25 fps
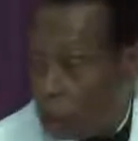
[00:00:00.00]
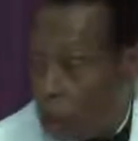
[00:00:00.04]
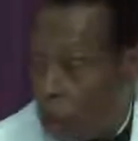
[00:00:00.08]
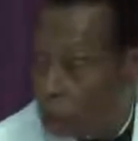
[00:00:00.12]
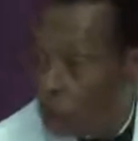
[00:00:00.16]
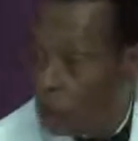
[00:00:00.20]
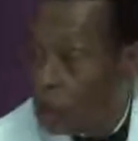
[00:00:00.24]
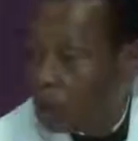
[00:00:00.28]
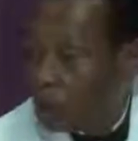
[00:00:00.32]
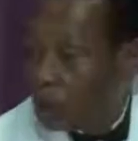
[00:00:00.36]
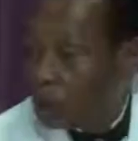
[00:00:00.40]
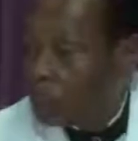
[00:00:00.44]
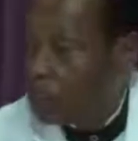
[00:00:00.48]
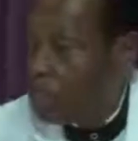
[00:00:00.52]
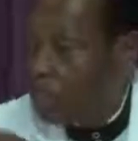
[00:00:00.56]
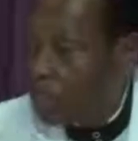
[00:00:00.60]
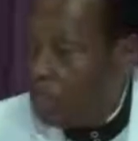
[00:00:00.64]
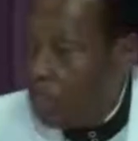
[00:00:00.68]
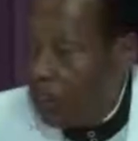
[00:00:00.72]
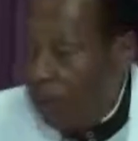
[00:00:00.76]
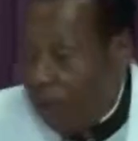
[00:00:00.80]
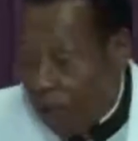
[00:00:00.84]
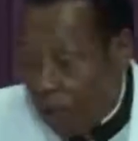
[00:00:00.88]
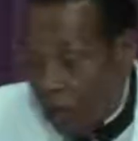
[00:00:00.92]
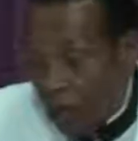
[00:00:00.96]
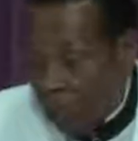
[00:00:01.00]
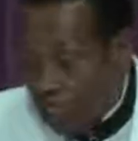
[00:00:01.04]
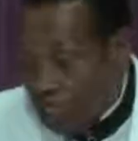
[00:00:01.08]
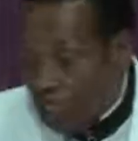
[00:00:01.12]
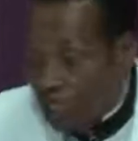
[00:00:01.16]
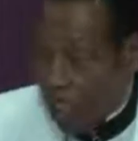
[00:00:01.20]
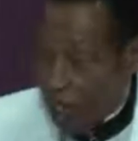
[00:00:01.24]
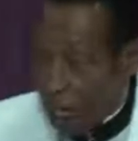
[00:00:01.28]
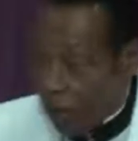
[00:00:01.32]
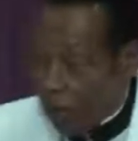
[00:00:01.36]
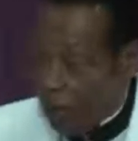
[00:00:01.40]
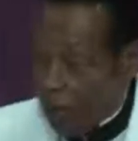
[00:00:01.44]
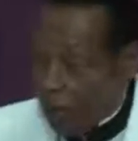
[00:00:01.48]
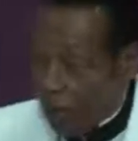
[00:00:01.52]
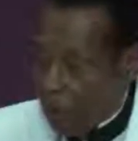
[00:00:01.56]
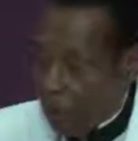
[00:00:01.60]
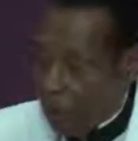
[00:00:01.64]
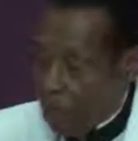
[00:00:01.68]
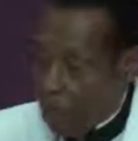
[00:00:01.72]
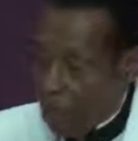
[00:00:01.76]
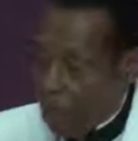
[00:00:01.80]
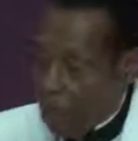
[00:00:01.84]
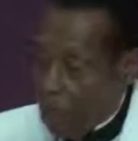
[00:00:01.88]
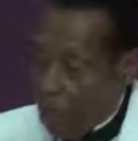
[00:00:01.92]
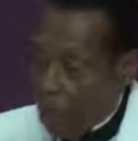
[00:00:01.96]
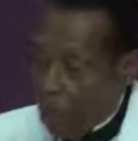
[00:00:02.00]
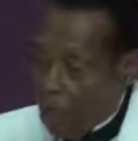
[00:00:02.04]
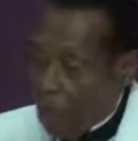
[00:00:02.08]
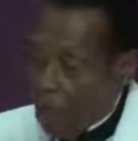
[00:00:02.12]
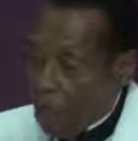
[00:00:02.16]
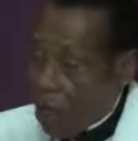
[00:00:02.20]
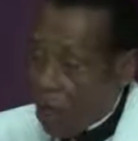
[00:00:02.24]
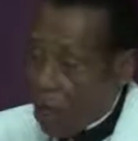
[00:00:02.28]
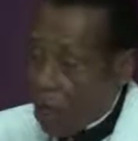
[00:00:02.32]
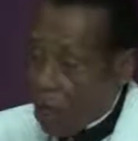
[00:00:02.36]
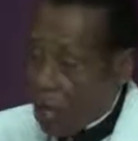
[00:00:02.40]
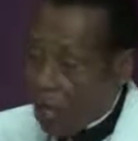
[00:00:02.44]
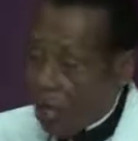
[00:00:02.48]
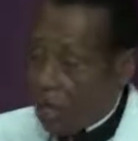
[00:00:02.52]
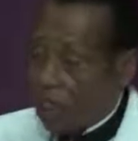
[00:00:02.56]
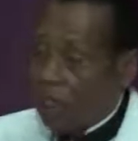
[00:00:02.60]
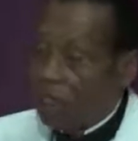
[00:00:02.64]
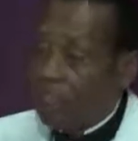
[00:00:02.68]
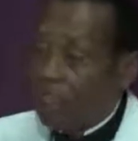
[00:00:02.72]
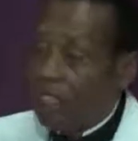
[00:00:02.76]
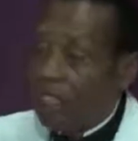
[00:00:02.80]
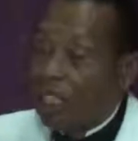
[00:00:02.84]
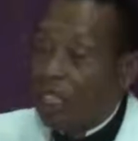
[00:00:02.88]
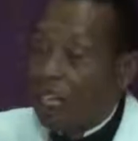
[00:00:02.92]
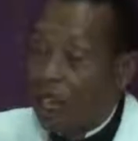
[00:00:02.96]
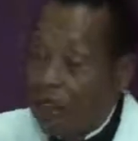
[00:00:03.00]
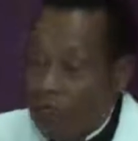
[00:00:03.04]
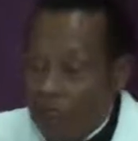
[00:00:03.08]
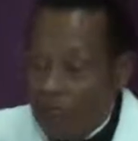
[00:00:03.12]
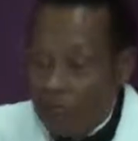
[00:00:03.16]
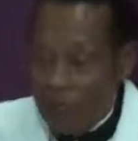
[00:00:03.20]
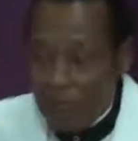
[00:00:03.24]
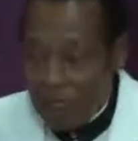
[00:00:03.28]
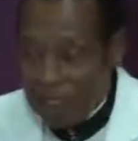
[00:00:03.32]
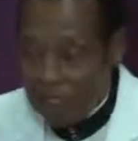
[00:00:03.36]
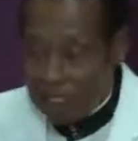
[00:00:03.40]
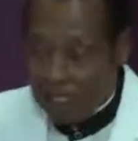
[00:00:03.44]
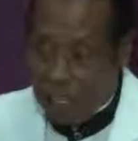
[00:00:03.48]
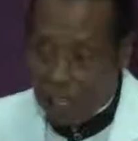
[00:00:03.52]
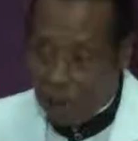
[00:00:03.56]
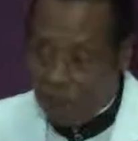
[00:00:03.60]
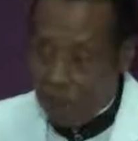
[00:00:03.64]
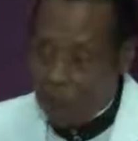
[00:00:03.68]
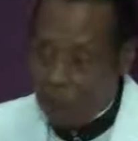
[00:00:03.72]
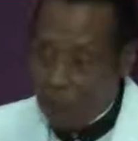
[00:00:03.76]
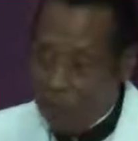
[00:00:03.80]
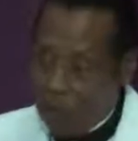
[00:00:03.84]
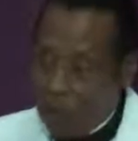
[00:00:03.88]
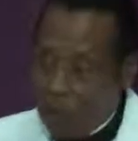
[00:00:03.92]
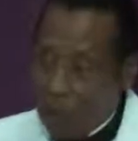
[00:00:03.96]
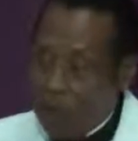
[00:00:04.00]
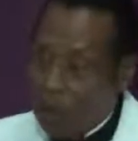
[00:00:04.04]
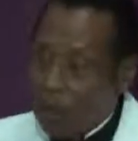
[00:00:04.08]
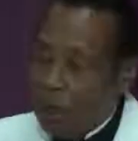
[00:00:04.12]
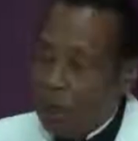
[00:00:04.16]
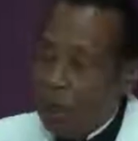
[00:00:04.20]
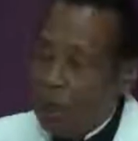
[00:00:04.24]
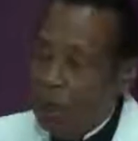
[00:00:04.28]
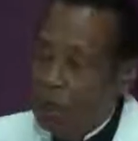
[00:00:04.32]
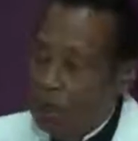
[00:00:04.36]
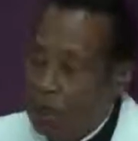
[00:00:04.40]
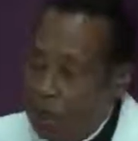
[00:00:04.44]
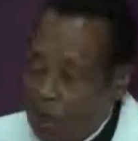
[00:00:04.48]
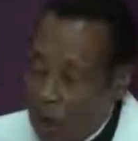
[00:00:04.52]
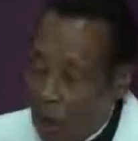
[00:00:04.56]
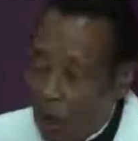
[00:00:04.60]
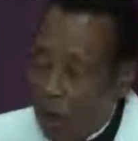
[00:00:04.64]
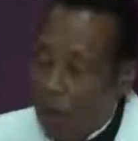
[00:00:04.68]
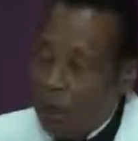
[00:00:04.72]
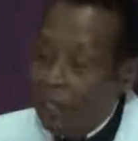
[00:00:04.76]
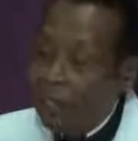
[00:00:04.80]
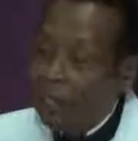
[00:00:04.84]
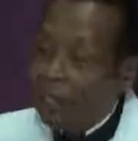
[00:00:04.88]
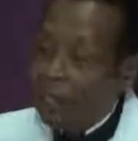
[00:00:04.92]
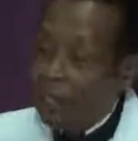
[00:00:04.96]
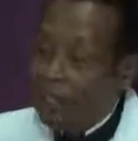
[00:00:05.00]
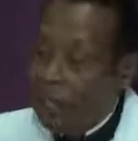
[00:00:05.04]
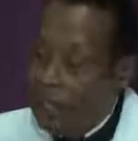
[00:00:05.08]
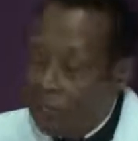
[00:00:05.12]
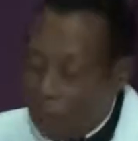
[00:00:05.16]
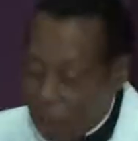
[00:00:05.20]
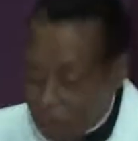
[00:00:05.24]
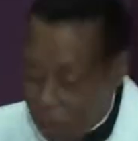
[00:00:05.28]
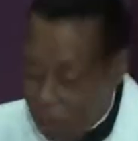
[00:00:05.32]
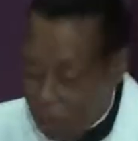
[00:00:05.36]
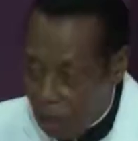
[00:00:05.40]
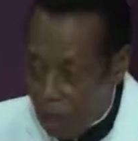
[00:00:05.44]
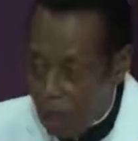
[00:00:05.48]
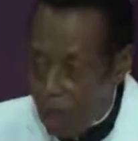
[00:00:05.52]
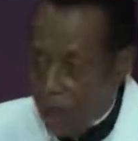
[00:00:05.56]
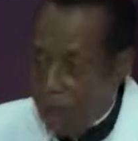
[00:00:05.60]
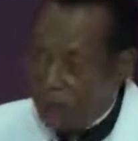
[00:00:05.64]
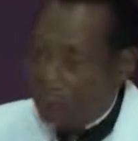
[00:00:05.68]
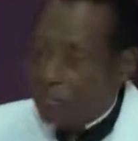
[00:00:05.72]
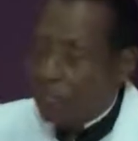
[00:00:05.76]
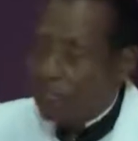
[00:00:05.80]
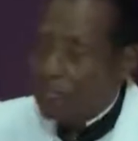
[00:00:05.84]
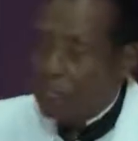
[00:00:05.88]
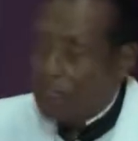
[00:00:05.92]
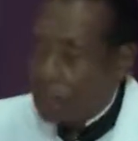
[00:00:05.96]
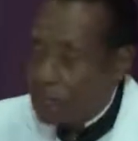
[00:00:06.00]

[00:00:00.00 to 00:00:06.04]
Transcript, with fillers: to, deliver yourself. Uh, deliver yourself. You don't, don't,